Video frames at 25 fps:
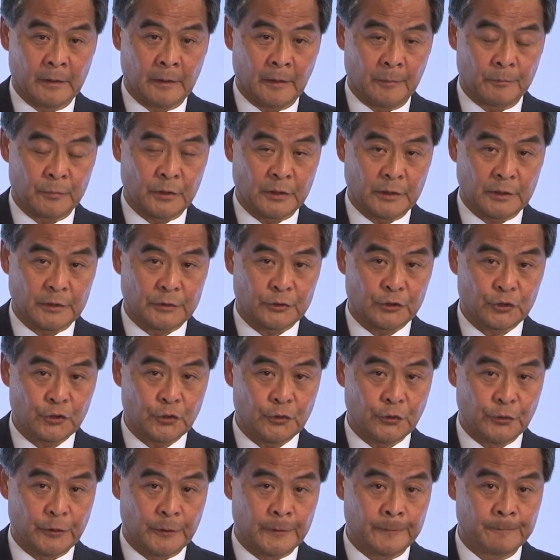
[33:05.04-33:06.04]
Pretty
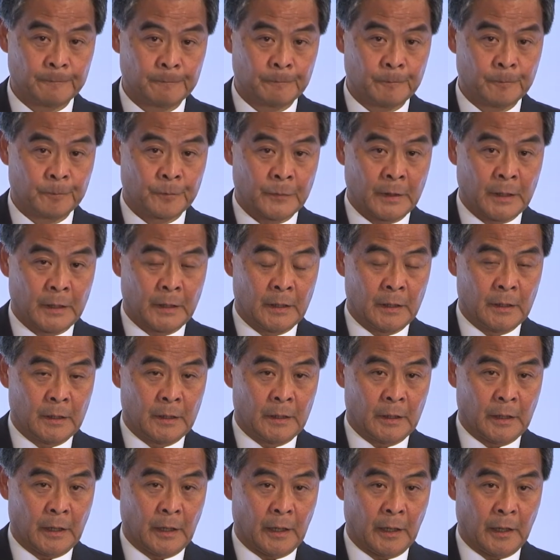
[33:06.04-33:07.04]
soon.
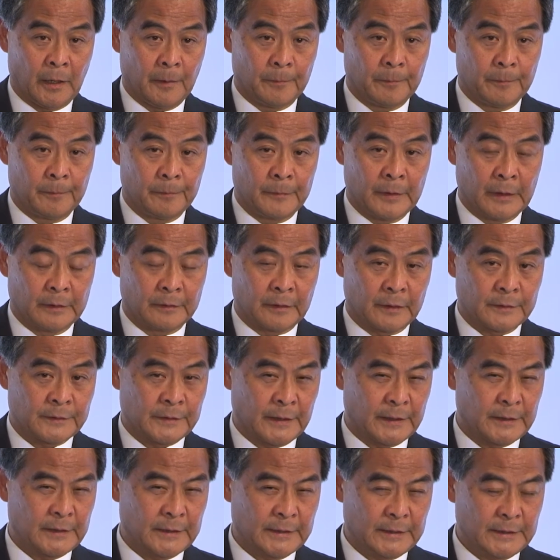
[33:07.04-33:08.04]
There's
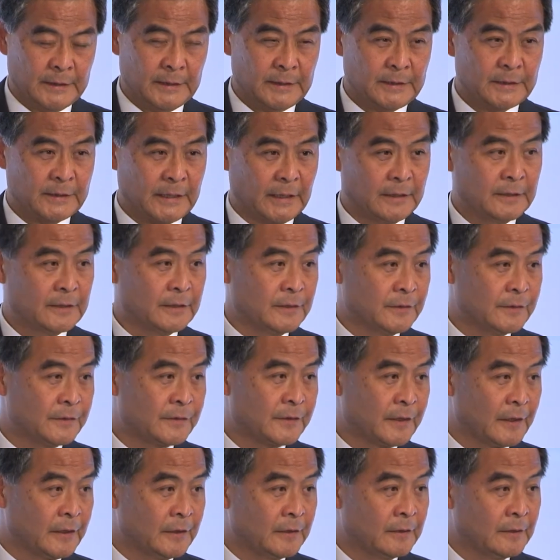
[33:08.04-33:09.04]
a key
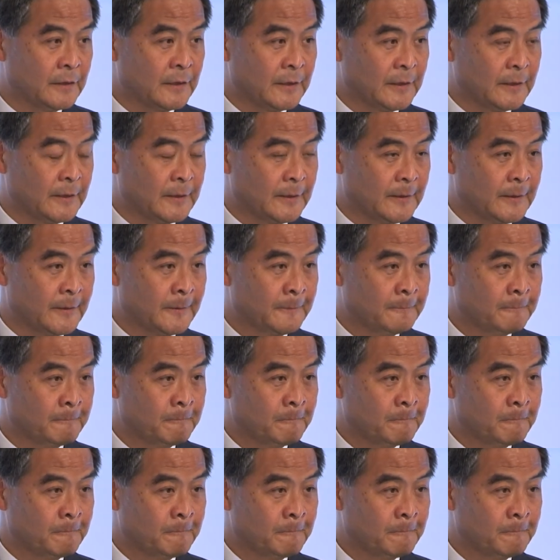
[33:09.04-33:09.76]
sentence in the